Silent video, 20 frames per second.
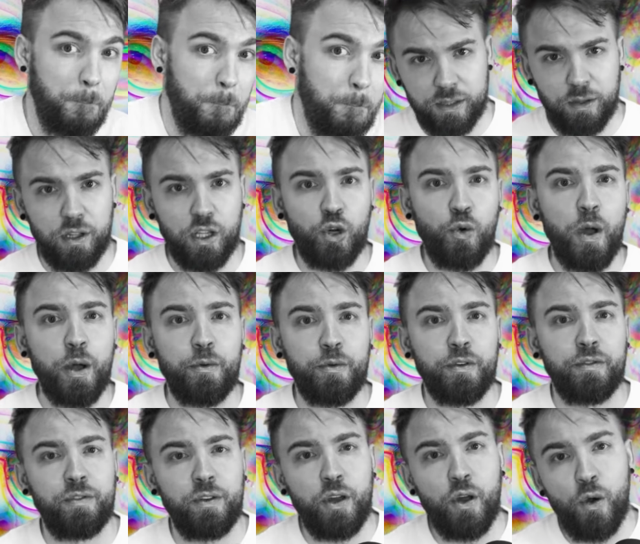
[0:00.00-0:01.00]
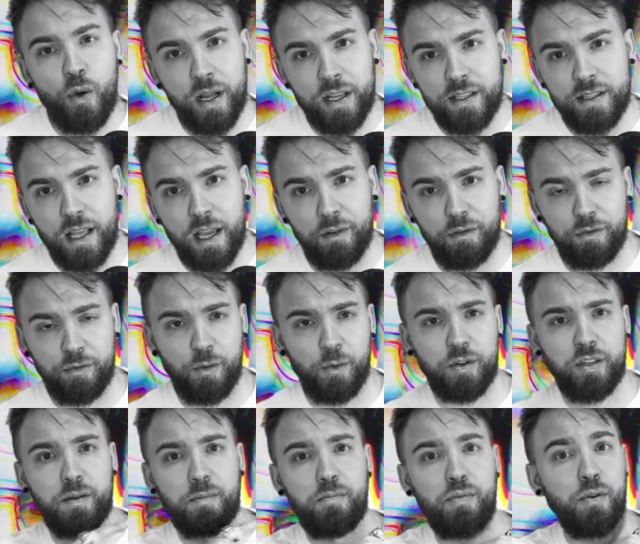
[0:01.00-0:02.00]
So the quick review is that
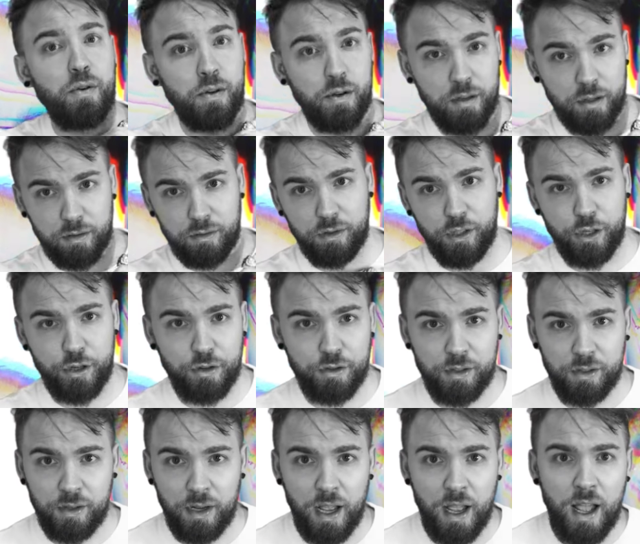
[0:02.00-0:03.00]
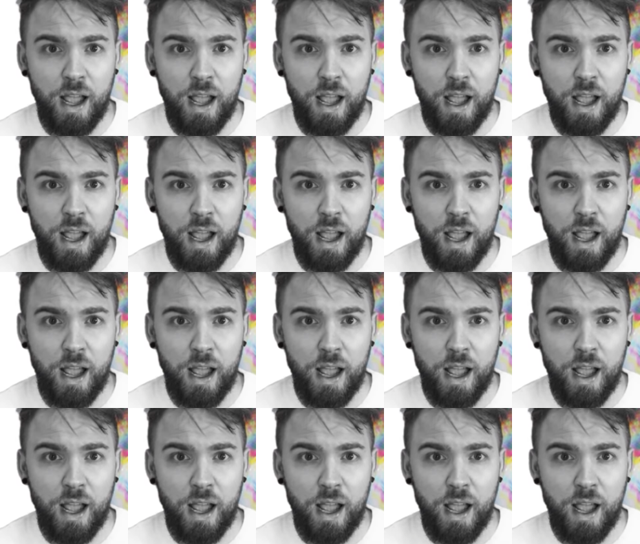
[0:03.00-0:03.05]
for Debord, there's